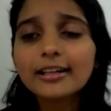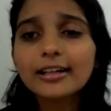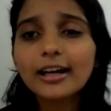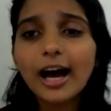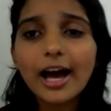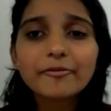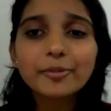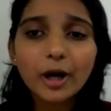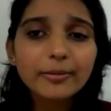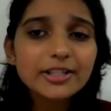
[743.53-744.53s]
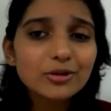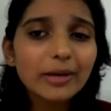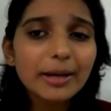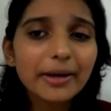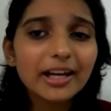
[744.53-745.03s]
I have promised to
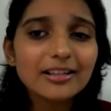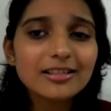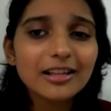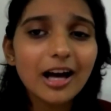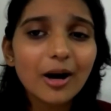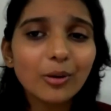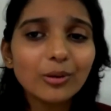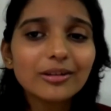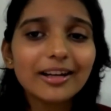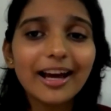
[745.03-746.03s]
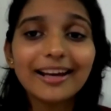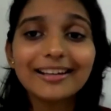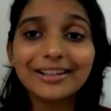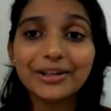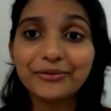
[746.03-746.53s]
my parents now,
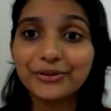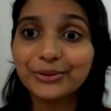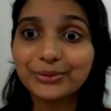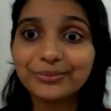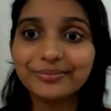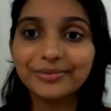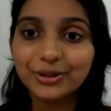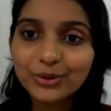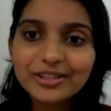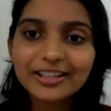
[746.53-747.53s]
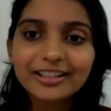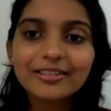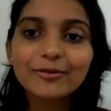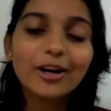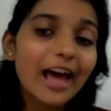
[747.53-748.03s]
and if you lose it,
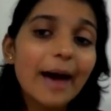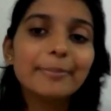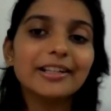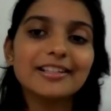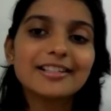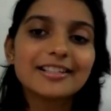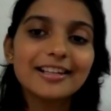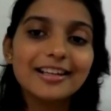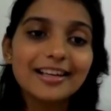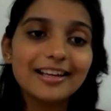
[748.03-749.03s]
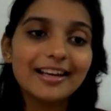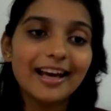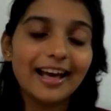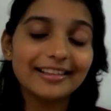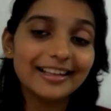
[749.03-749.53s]
what happens?
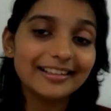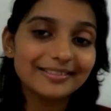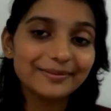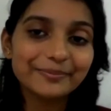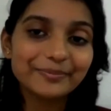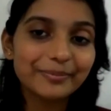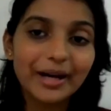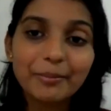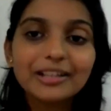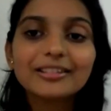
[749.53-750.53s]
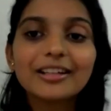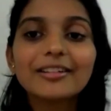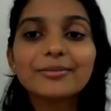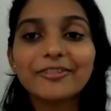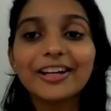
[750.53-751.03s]
And then my
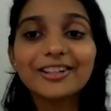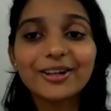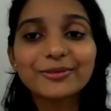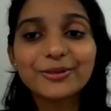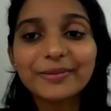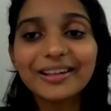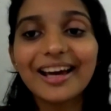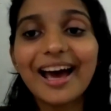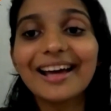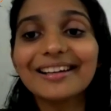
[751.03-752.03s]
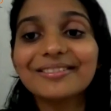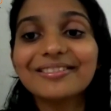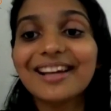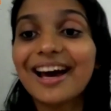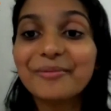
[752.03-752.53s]
mantra went on to me, and
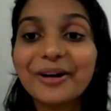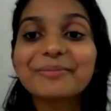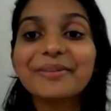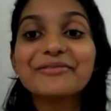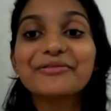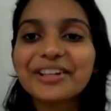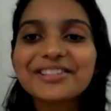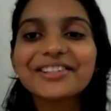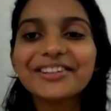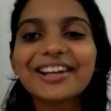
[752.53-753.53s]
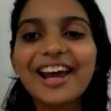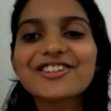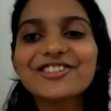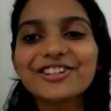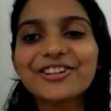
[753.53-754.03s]
I got my first
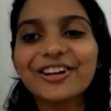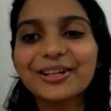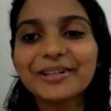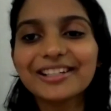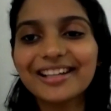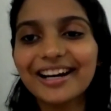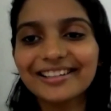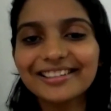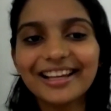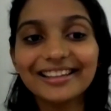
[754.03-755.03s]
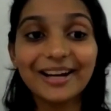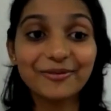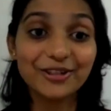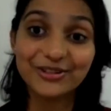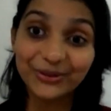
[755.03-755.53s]
international tournament title, and that
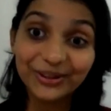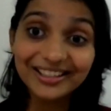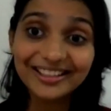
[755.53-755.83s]
was gold.